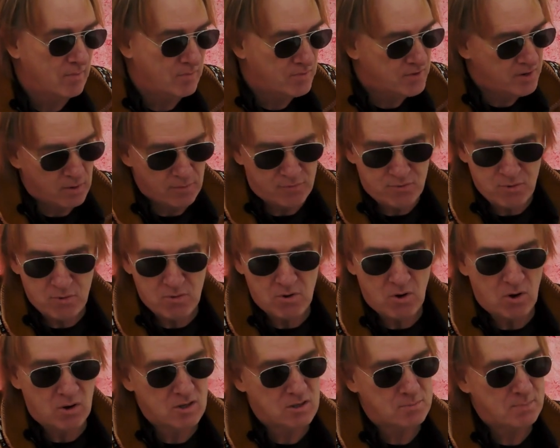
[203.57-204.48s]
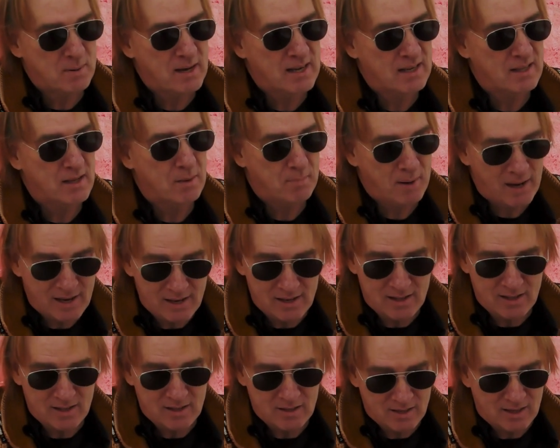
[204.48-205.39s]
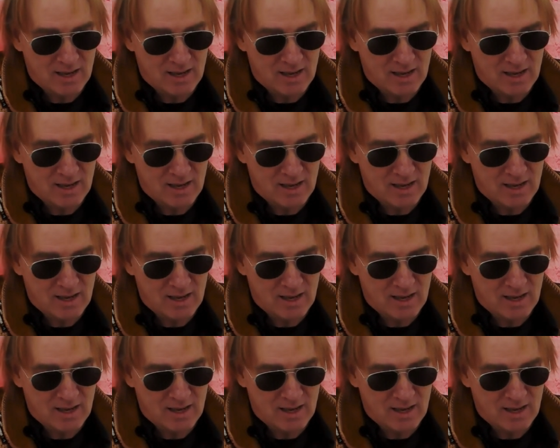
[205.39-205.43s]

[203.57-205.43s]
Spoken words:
if you're an artist painting a painting,